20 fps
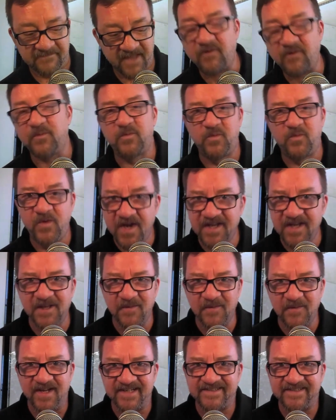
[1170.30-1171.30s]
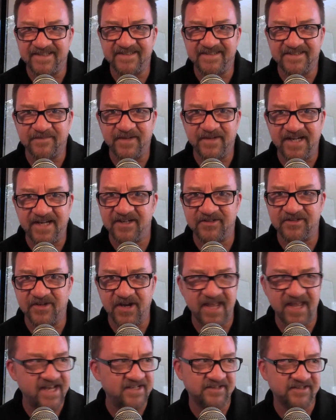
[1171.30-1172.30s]
I really want to see somebody to
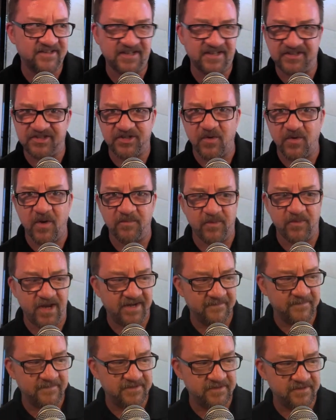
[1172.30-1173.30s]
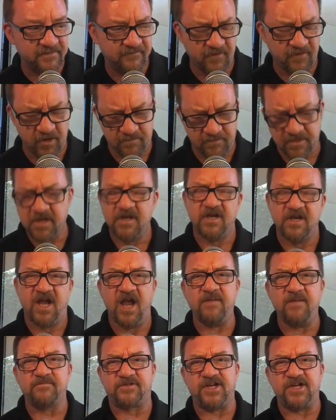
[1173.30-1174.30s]
try that. Just like show up randomly some farm.
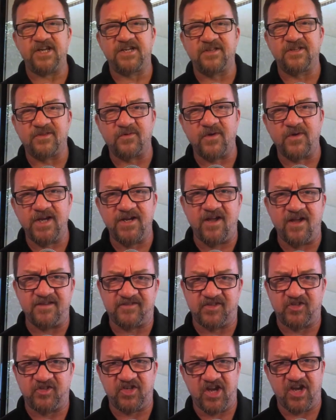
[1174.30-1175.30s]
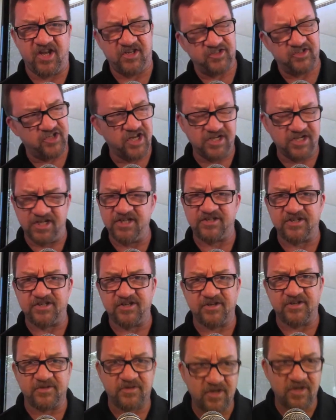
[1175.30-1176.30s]
I'm taking the Ray Dawson challenge. I need
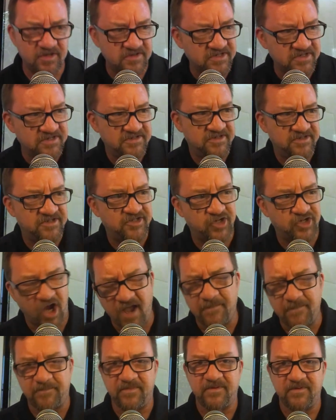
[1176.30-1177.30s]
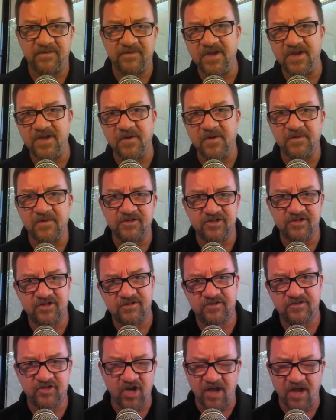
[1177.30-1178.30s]
to chop
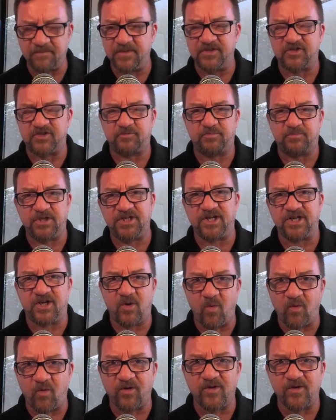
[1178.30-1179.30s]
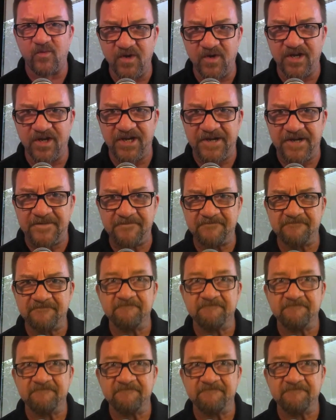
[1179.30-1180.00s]
and split a cord of wood.